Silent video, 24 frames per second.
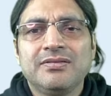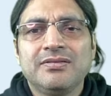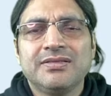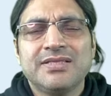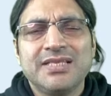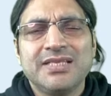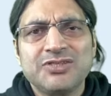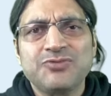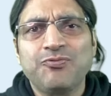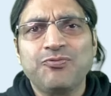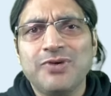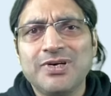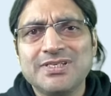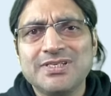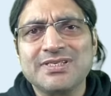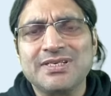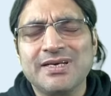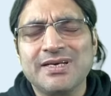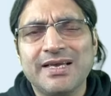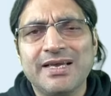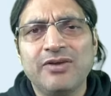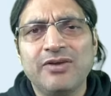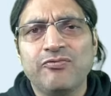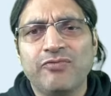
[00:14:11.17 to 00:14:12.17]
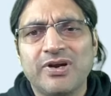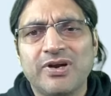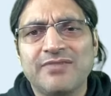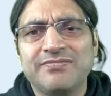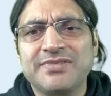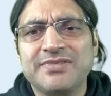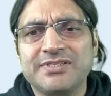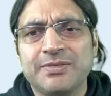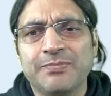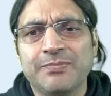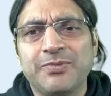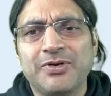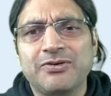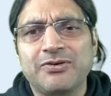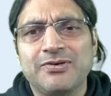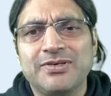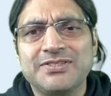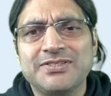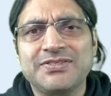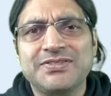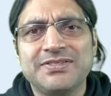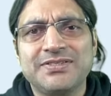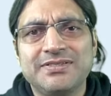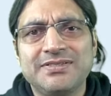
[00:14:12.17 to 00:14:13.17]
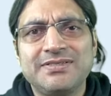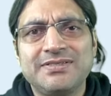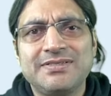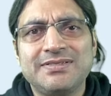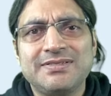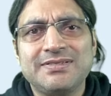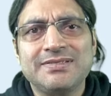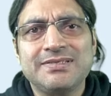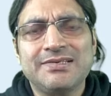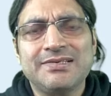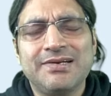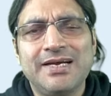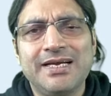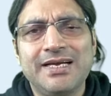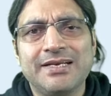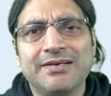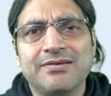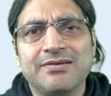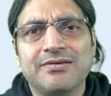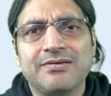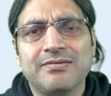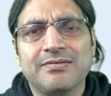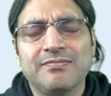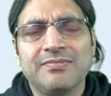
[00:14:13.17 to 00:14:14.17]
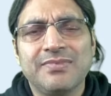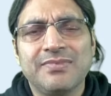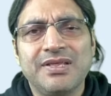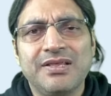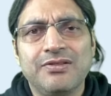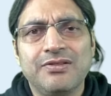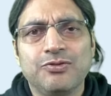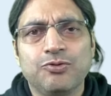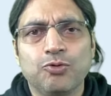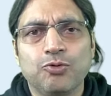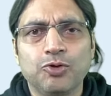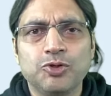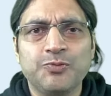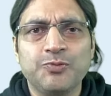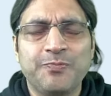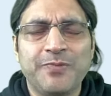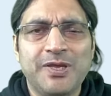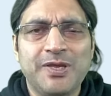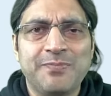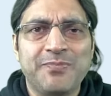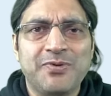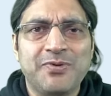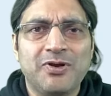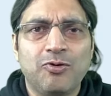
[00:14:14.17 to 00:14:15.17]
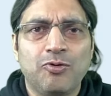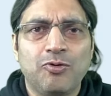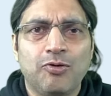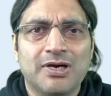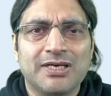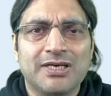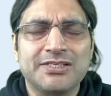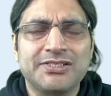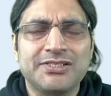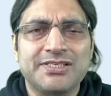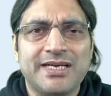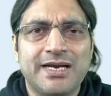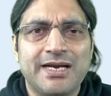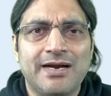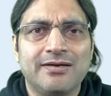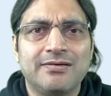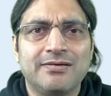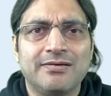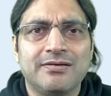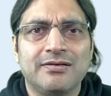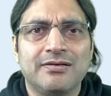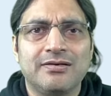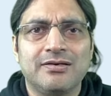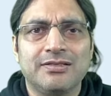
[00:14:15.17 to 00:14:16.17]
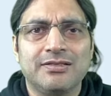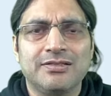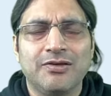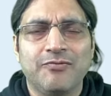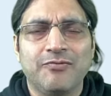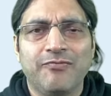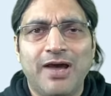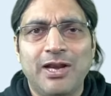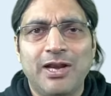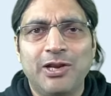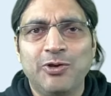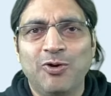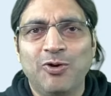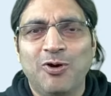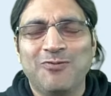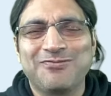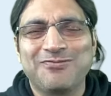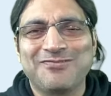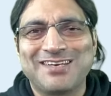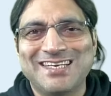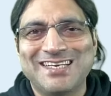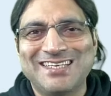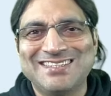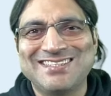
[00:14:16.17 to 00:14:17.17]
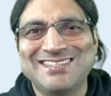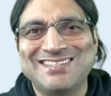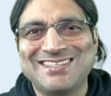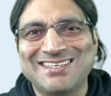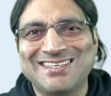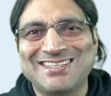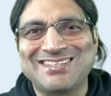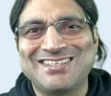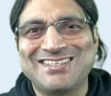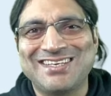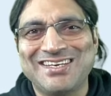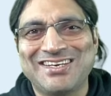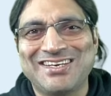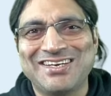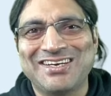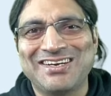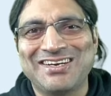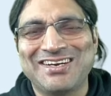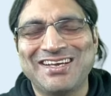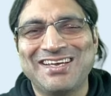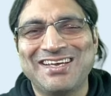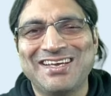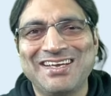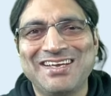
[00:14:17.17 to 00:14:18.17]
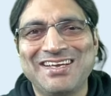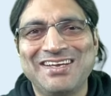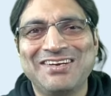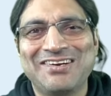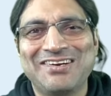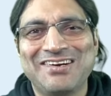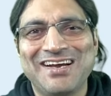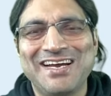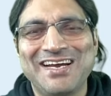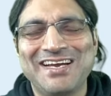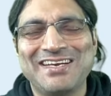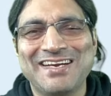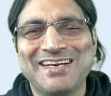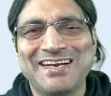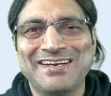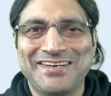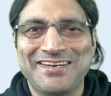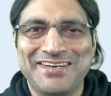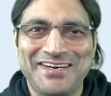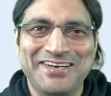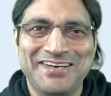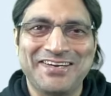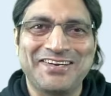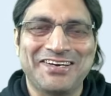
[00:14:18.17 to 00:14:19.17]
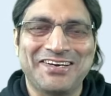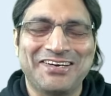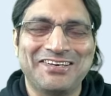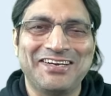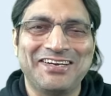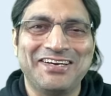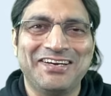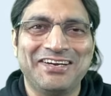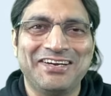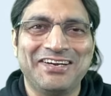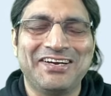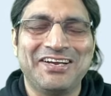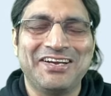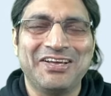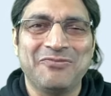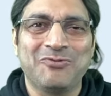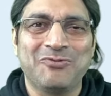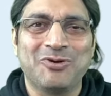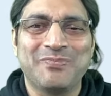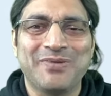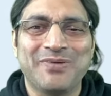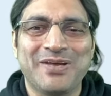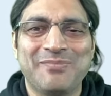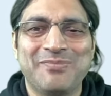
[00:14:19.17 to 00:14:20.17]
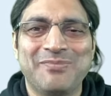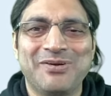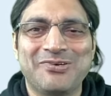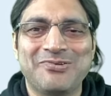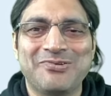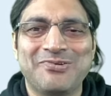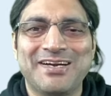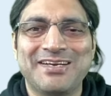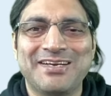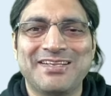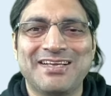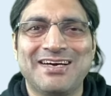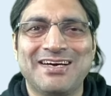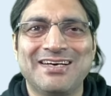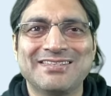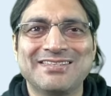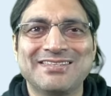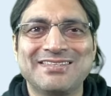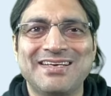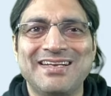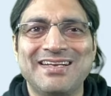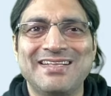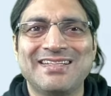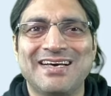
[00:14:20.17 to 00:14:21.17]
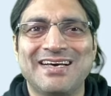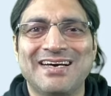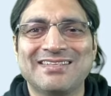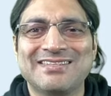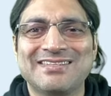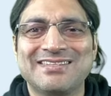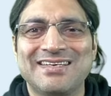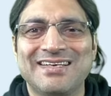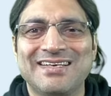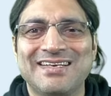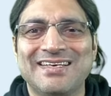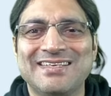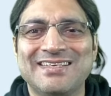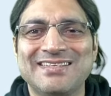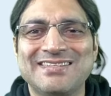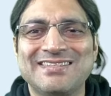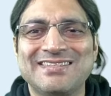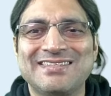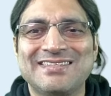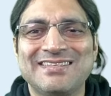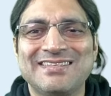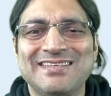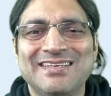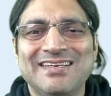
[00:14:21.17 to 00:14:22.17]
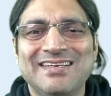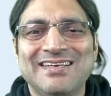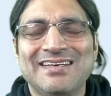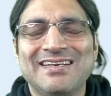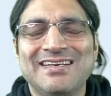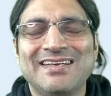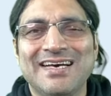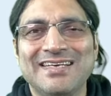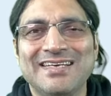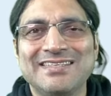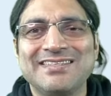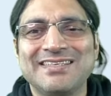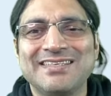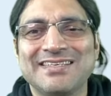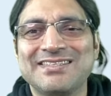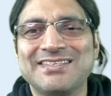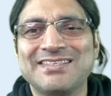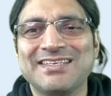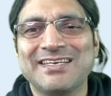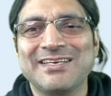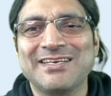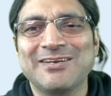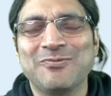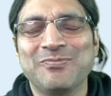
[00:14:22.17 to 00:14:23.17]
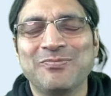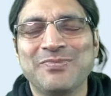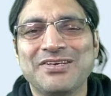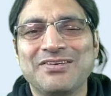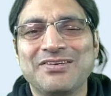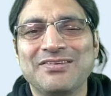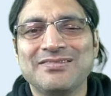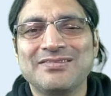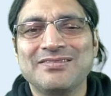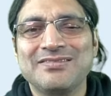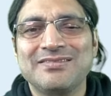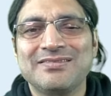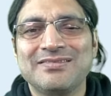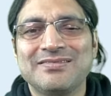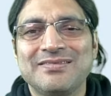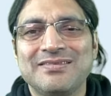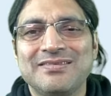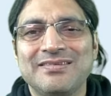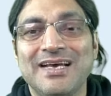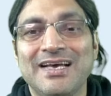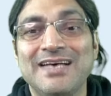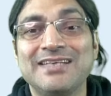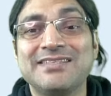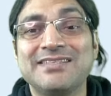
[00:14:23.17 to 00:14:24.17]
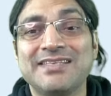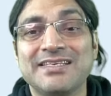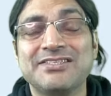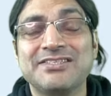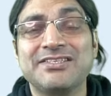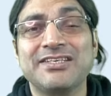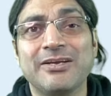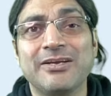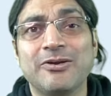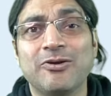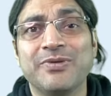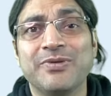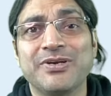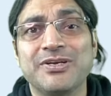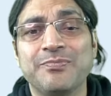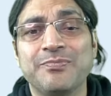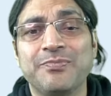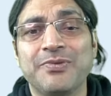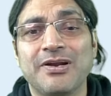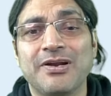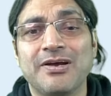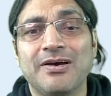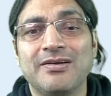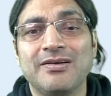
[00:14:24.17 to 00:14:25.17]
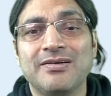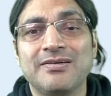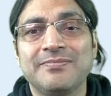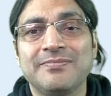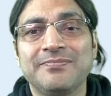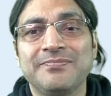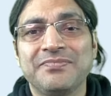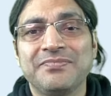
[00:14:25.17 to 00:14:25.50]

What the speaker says: This was again one of the simple questions, right? Those people who understand the value of 1060 degree, right, and 1030 degree would be able to get the answer, and the answer is 960 kilometers, 960 kilometer per hour,